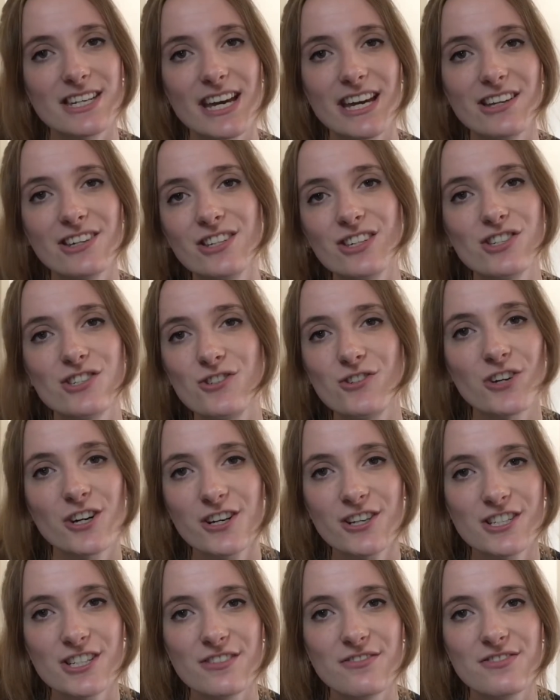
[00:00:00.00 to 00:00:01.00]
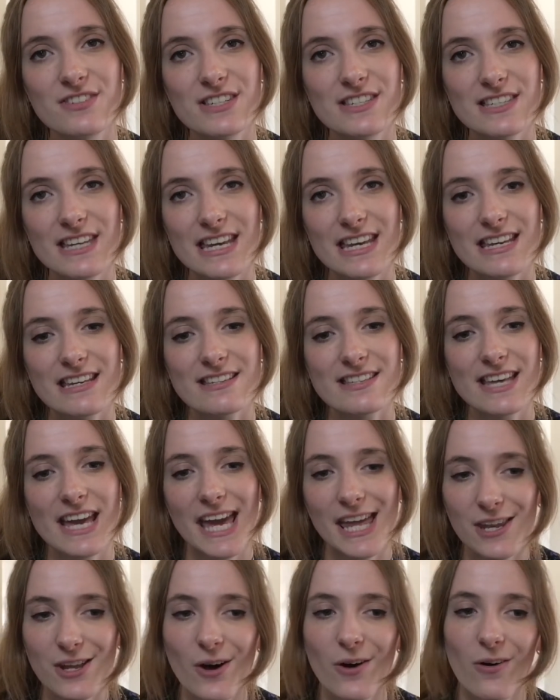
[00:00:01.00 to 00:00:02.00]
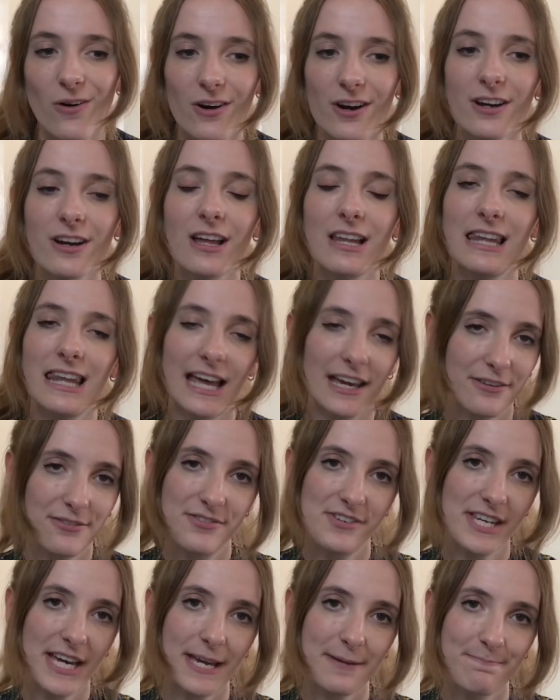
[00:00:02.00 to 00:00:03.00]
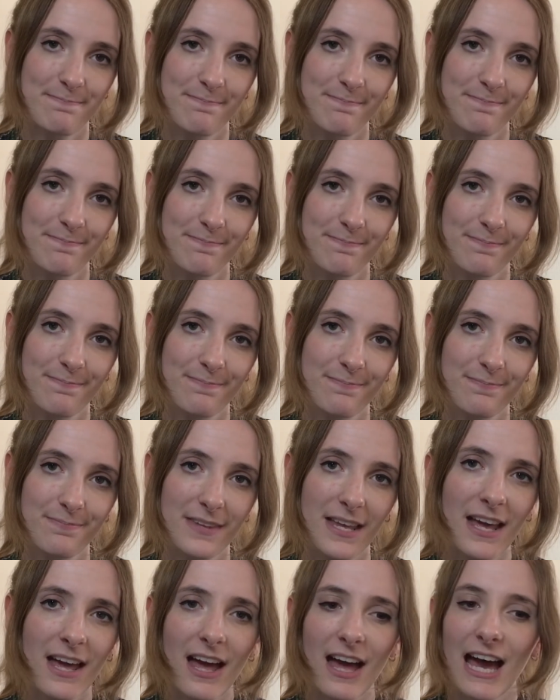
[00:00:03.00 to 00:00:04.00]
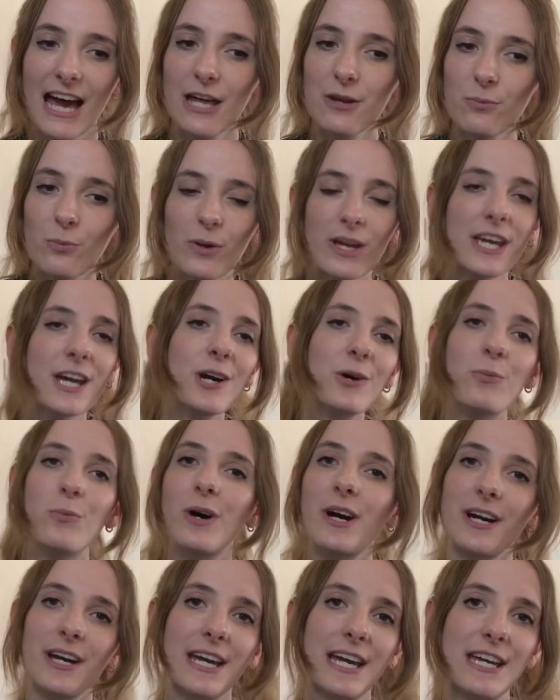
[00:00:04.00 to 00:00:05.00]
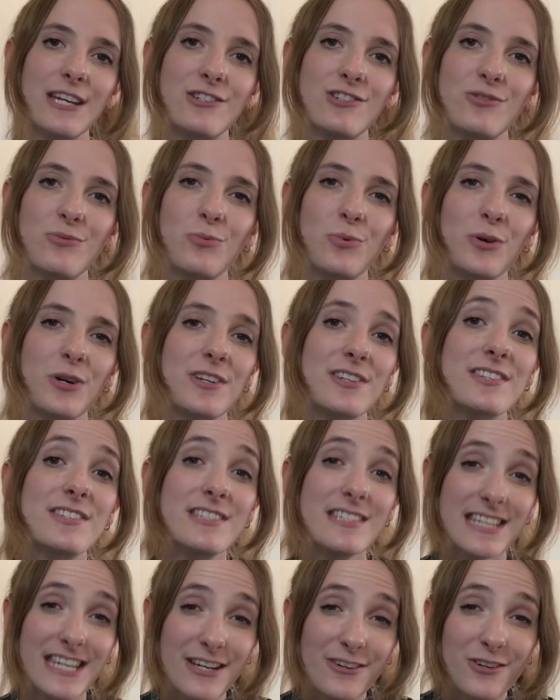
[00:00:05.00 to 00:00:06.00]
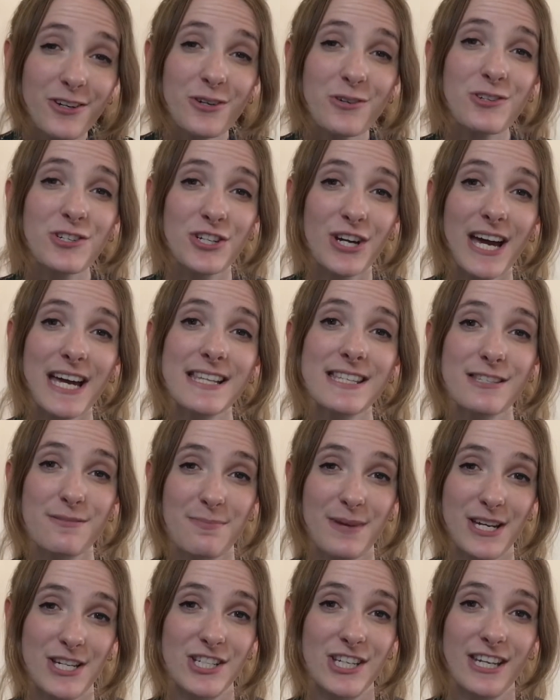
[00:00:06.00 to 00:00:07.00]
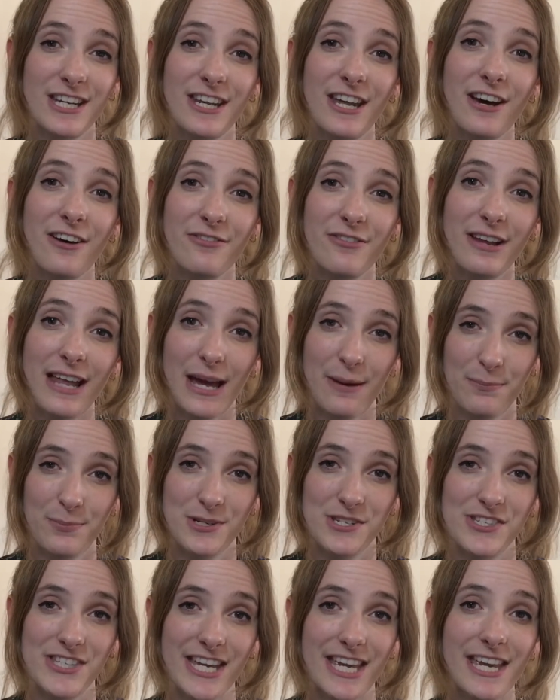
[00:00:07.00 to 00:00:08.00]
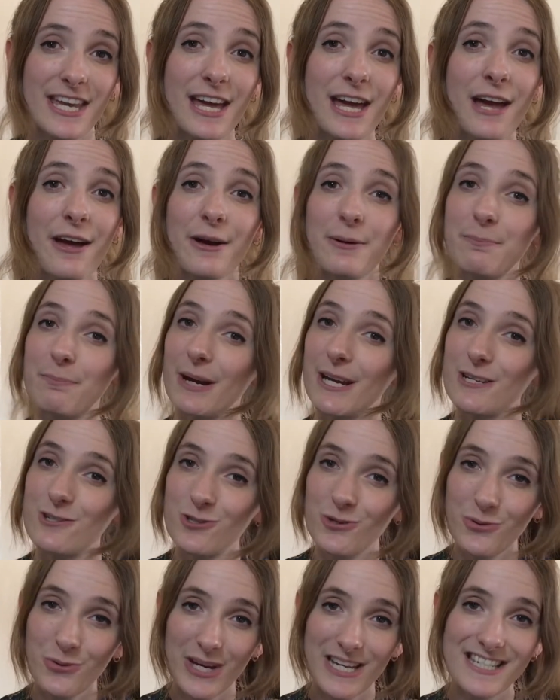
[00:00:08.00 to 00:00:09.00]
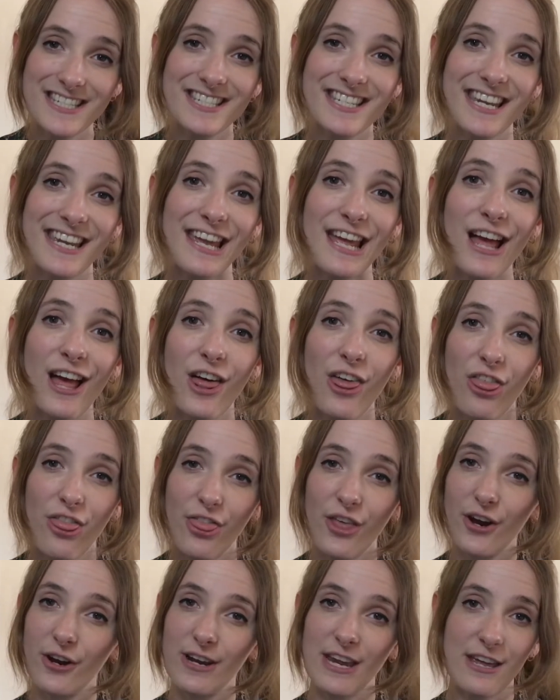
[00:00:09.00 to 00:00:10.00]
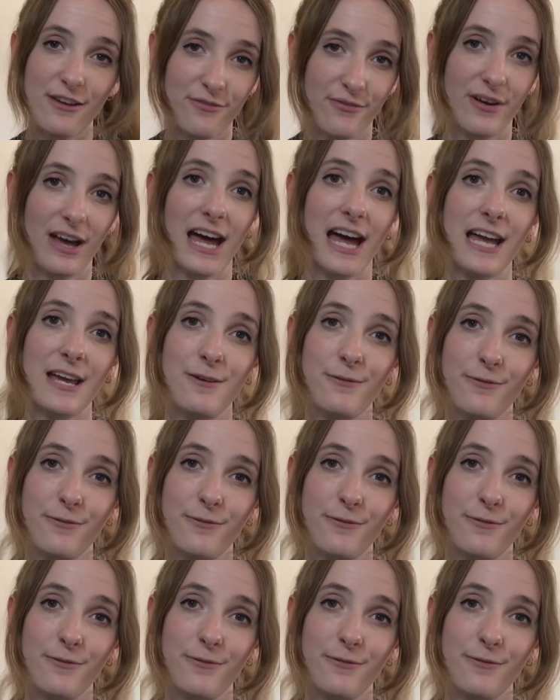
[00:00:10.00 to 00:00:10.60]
and destructive disease in our lifetime. And we are working towards zero transmission of leprosy by 2035.